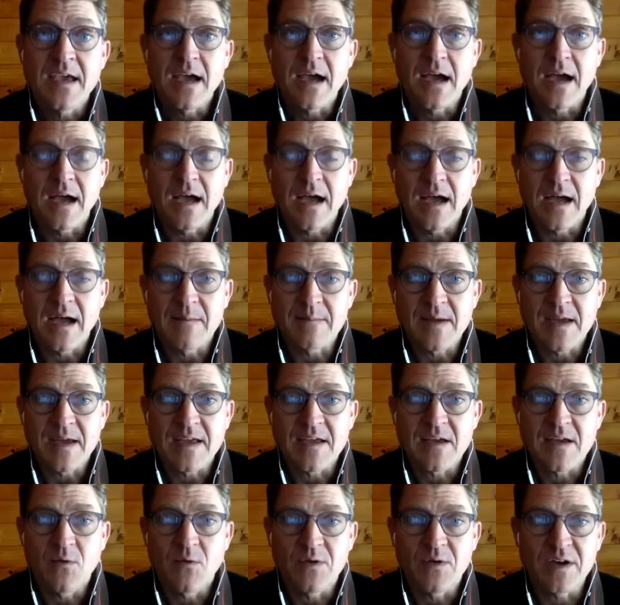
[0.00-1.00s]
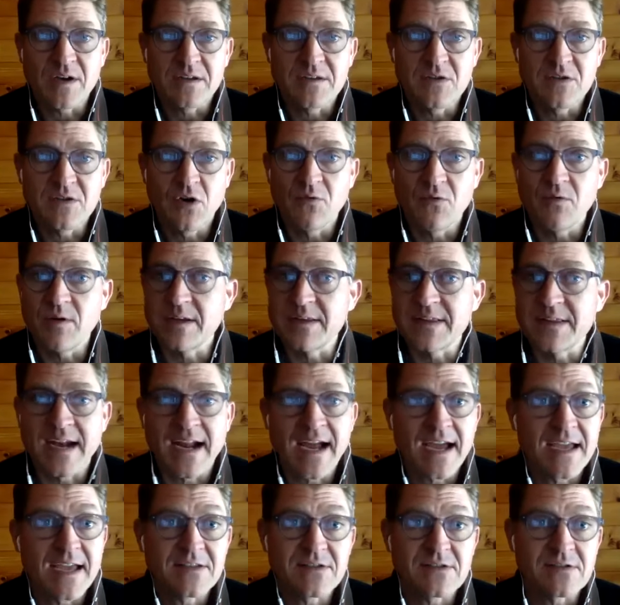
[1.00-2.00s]
no one that
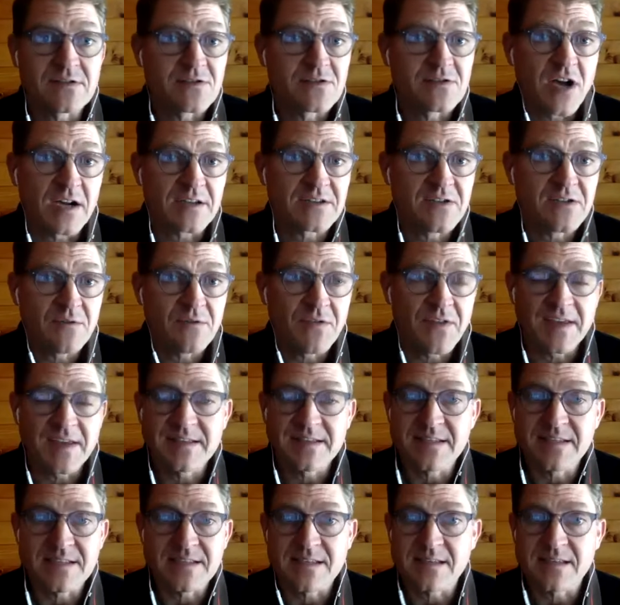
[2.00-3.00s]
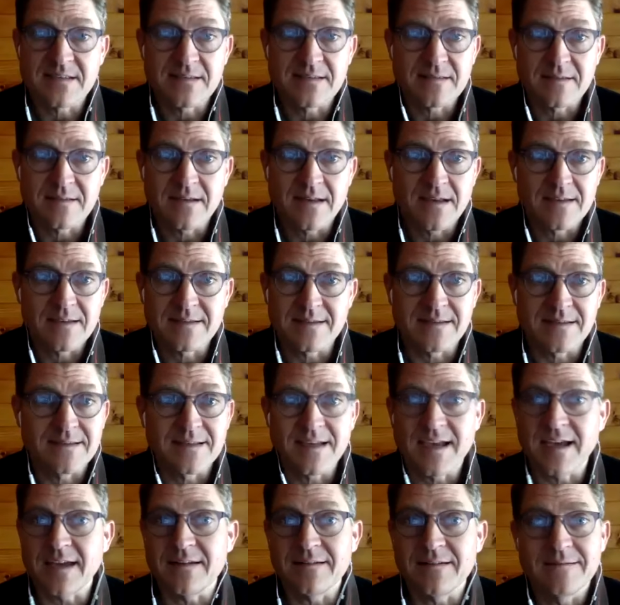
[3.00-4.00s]
I talk to thinks this is
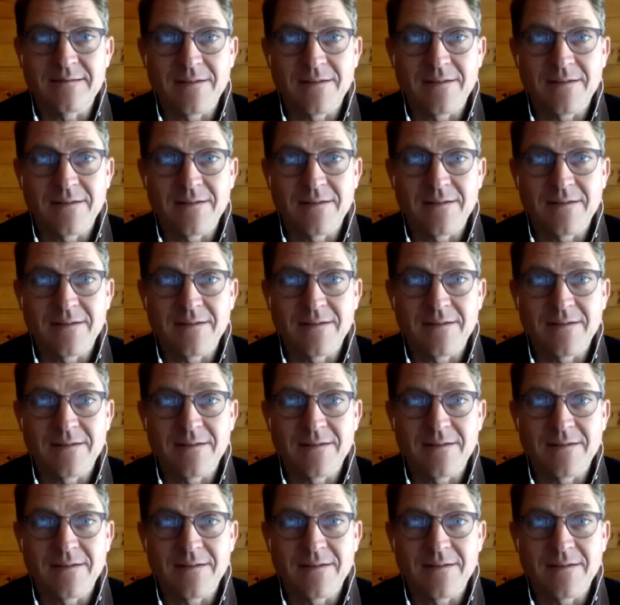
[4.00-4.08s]
it.